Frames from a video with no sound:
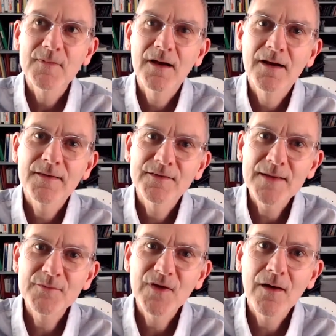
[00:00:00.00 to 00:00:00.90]
at the
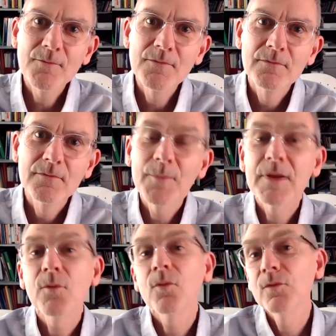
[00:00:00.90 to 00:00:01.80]
same time, I
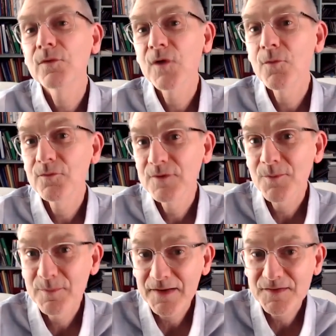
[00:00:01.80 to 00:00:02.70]
mean, so
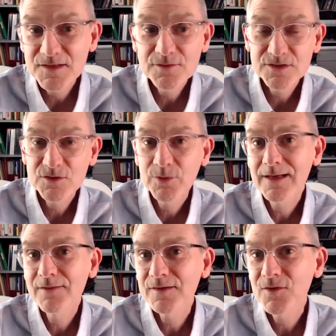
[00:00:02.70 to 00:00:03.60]
coming back to you just
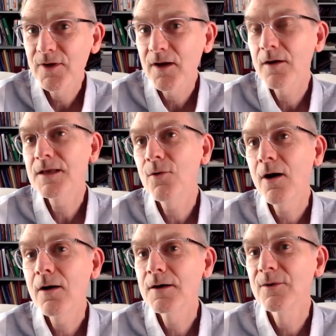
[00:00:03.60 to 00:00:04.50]
quickly, Viktorija, are you
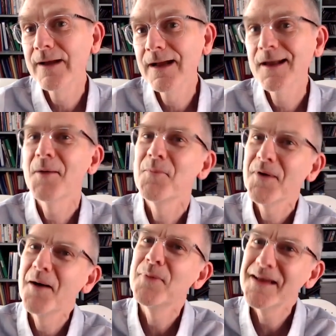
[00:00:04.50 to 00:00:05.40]
arguing, and
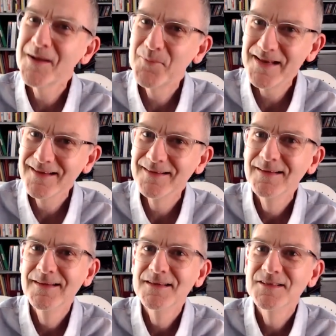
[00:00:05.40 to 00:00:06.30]
I'm being a bit
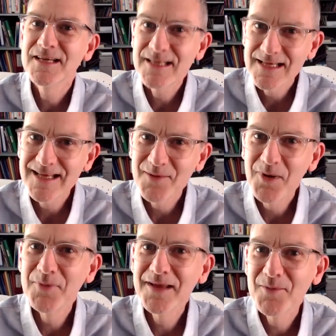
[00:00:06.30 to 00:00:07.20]
cheeky here by
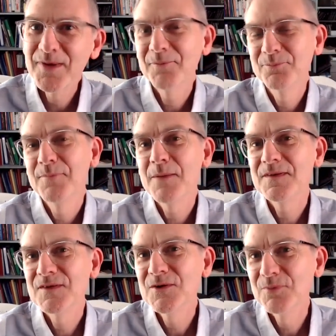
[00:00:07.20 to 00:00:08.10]
being a bit maybe
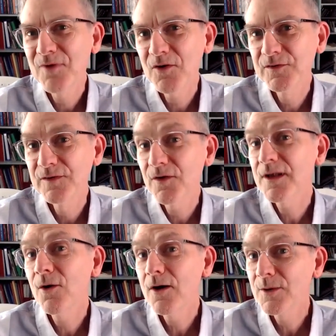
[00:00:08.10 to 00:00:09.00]
too provocative, are
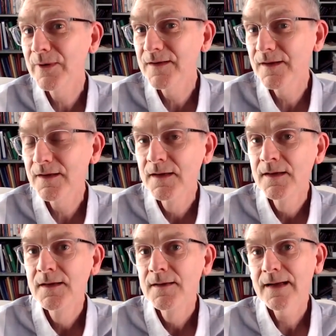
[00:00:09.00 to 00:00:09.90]
you arguing that
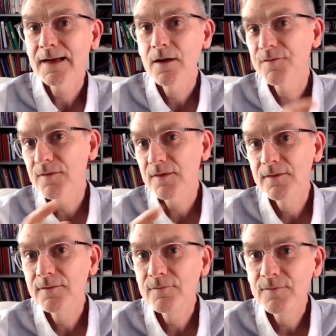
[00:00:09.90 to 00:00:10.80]
kind of
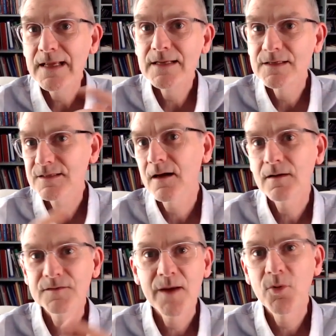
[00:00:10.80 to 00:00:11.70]
lean
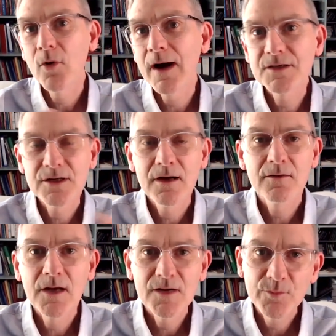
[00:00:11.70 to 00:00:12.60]
startup or agile
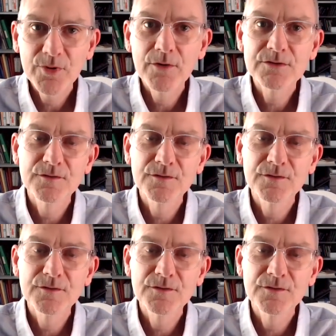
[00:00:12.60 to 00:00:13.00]
kind of approach